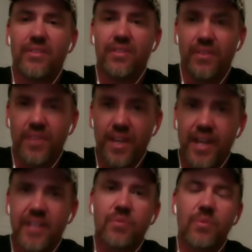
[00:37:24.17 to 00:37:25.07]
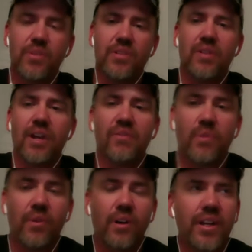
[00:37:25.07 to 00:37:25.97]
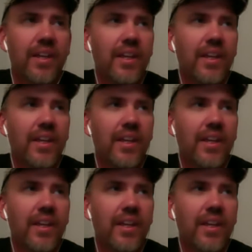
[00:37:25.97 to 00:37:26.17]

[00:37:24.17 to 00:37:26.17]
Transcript: That's what we strive for,